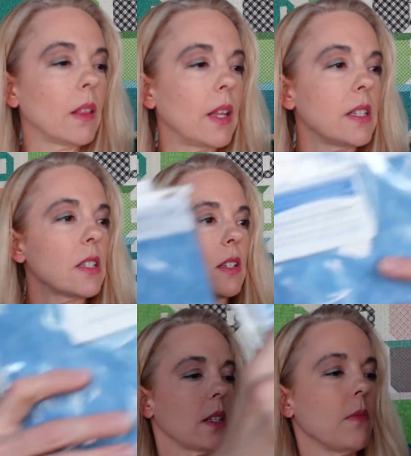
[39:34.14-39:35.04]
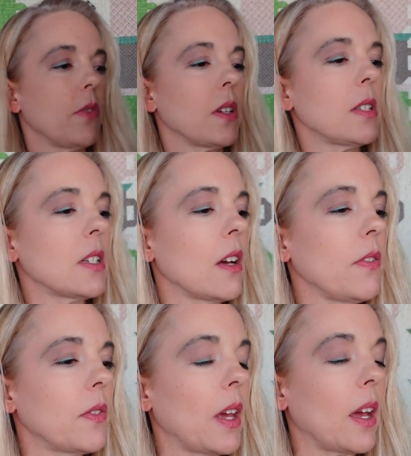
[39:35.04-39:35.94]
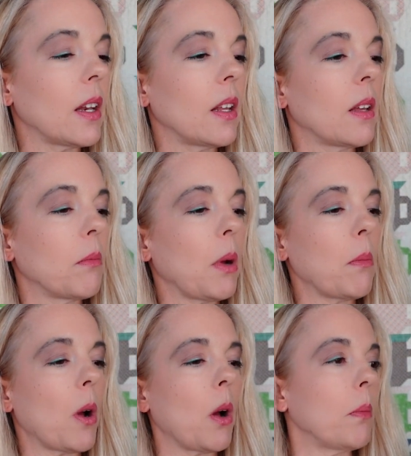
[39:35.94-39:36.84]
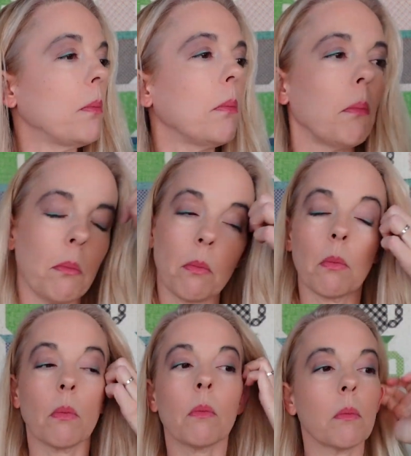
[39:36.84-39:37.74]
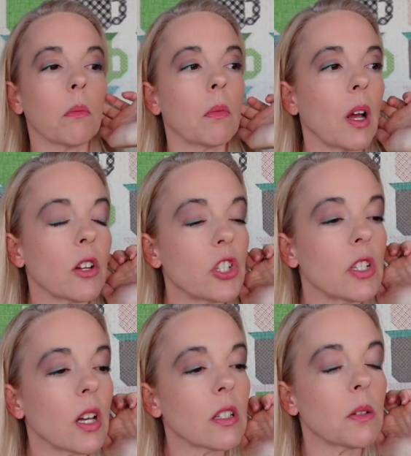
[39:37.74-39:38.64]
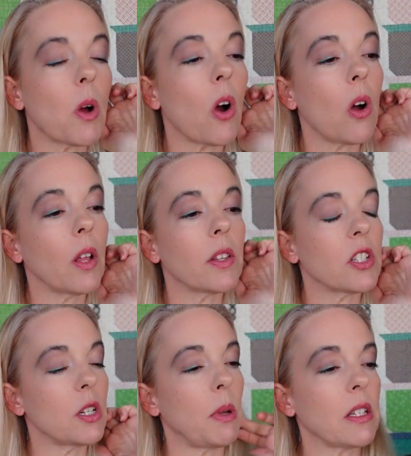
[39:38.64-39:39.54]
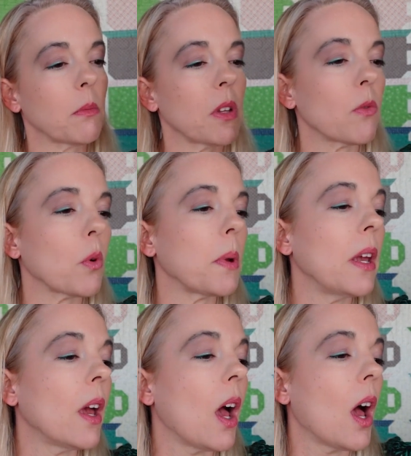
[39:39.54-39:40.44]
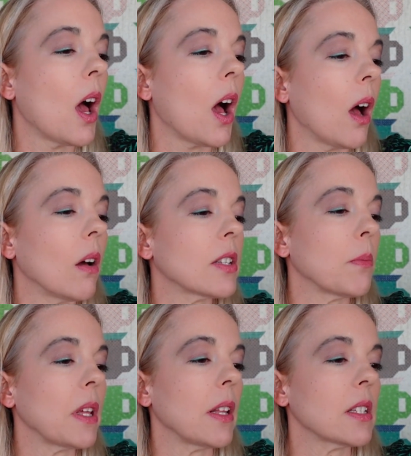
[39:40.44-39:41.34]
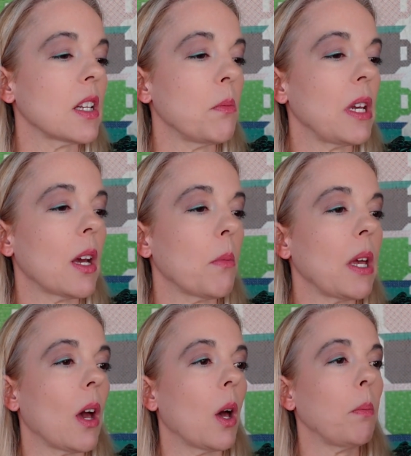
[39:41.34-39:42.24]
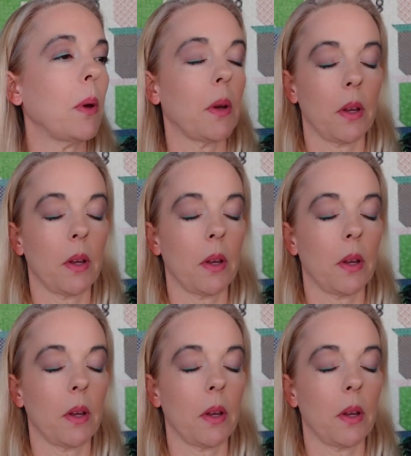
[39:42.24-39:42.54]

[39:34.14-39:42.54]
Let's look at some fun stuff that my mom got. She's got some haul and then she made something for me. Something that's going to be coming up